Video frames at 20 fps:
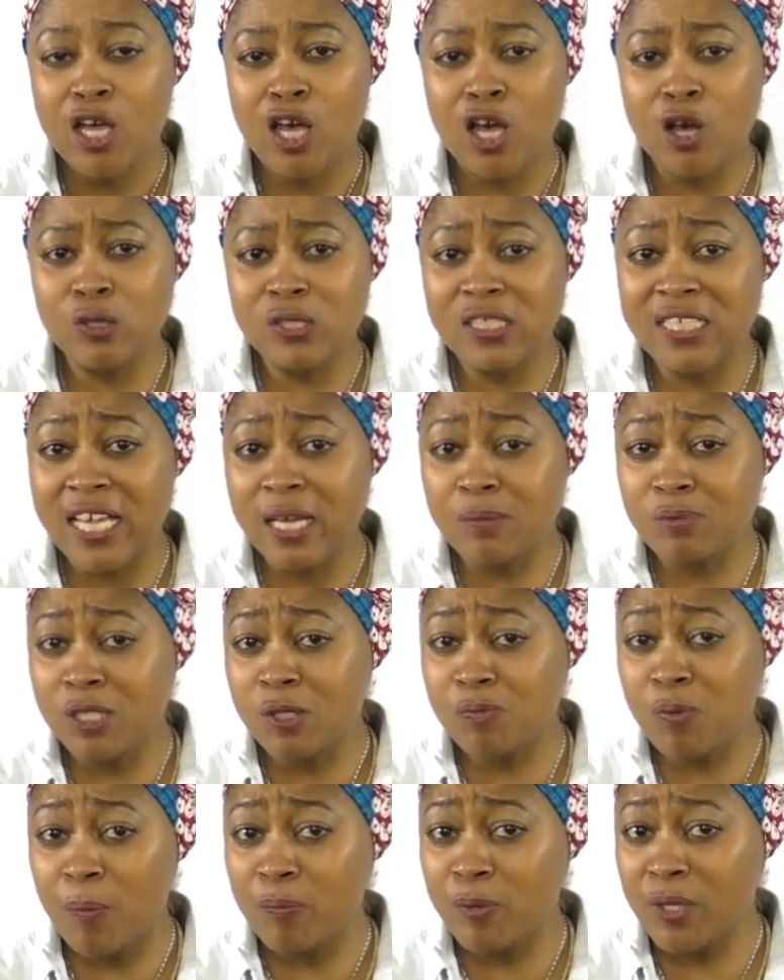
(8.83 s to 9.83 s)
OC
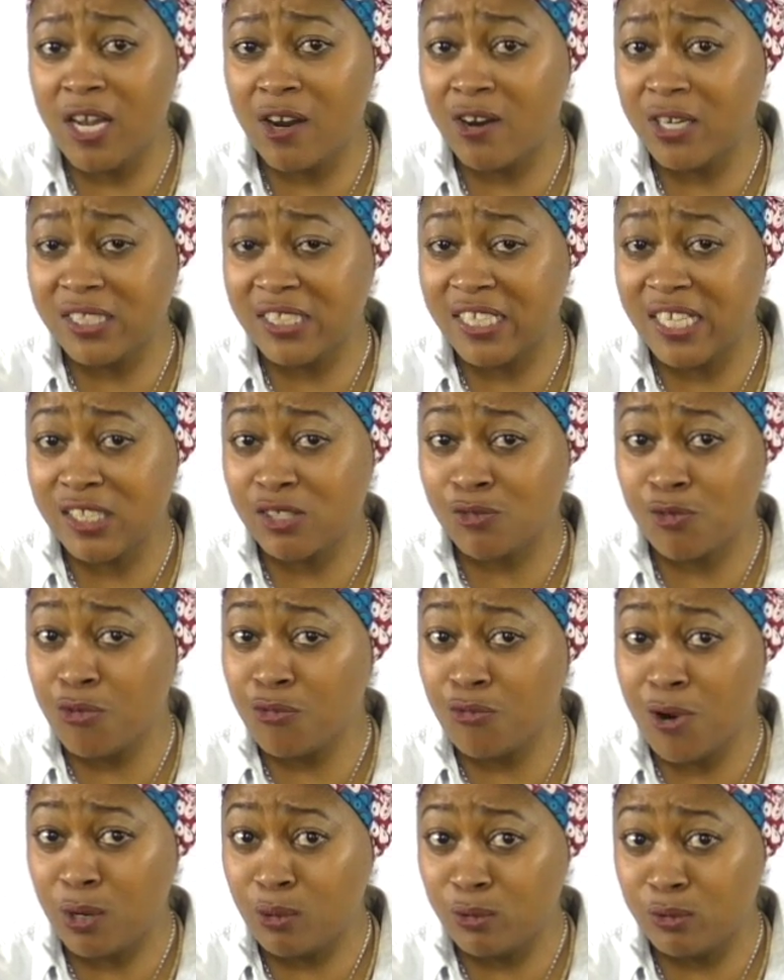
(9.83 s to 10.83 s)
Ebs' popularity has
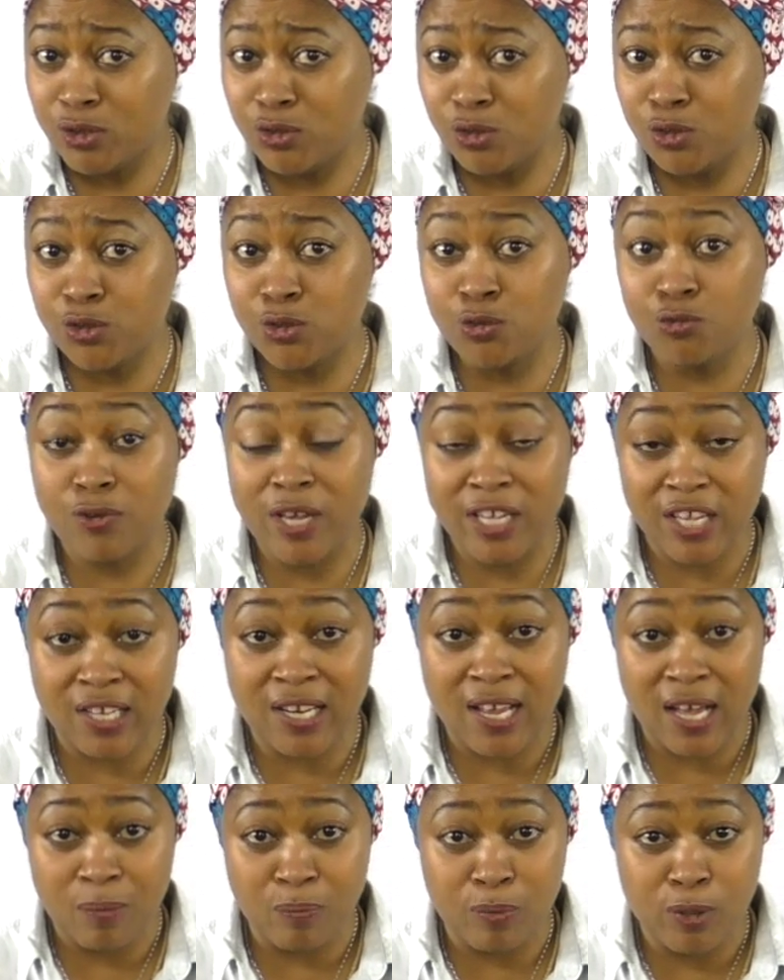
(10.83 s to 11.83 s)
grown due to
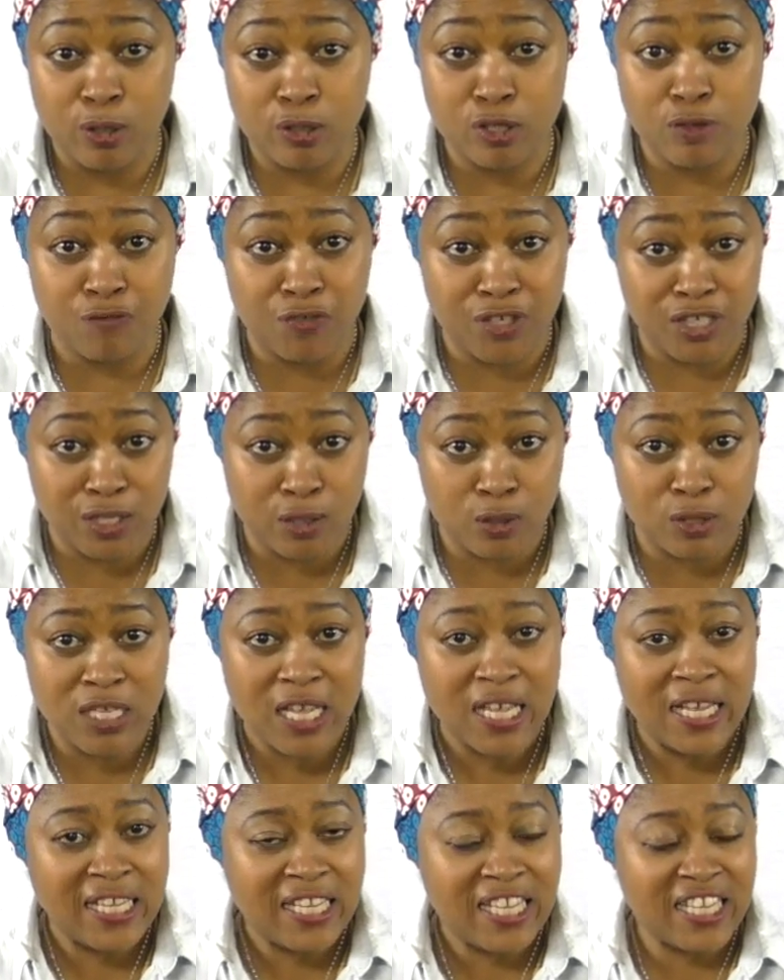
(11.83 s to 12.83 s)
regular uploads of videos
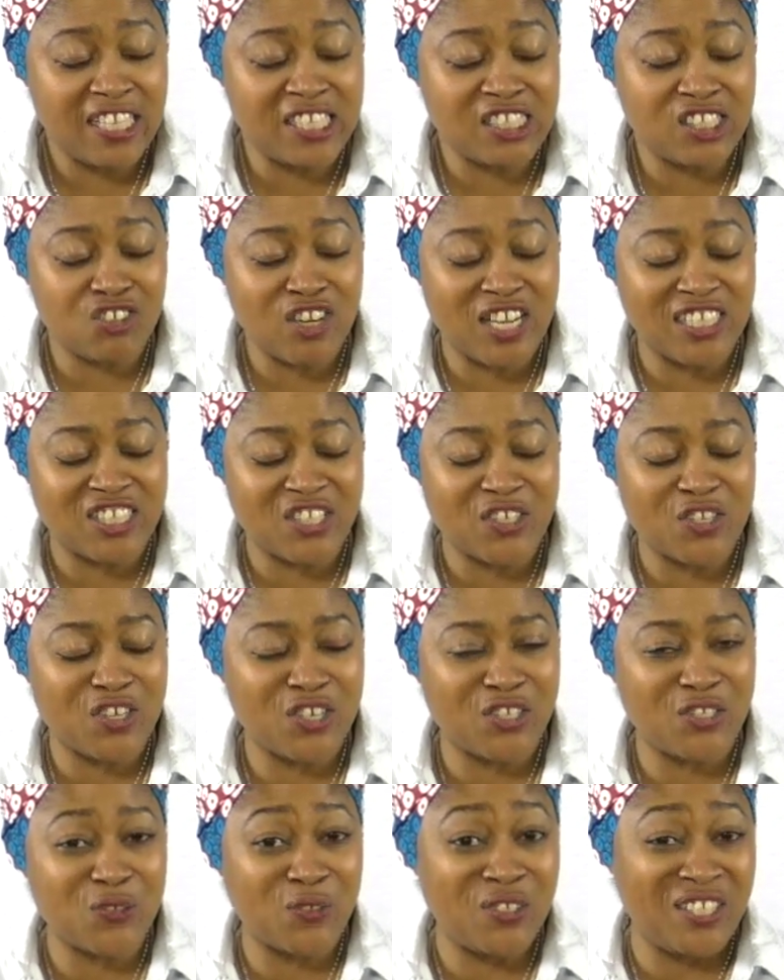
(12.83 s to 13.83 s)
illustrating her
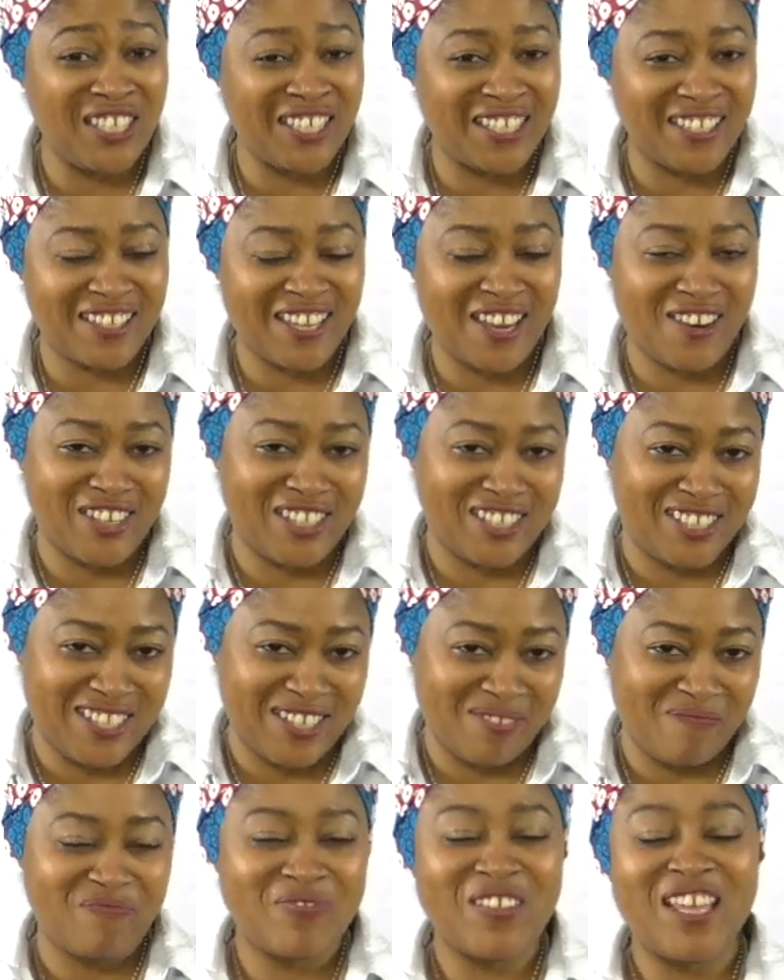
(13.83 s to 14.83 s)
unique
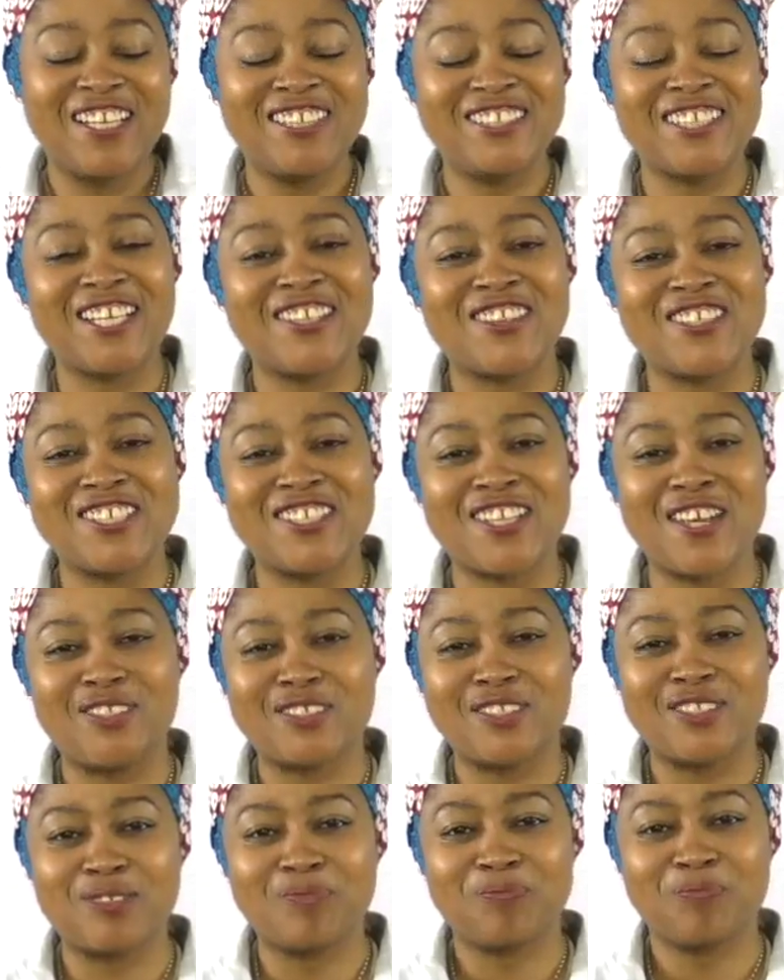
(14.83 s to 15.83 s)
character. Check this
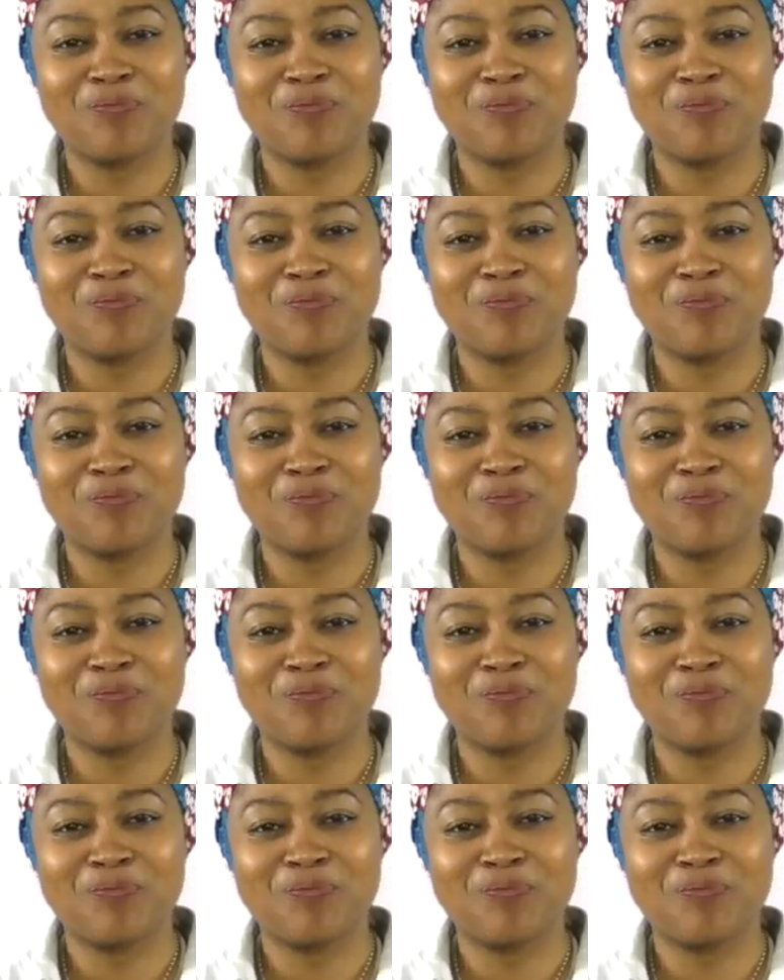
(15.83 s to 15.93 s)
out.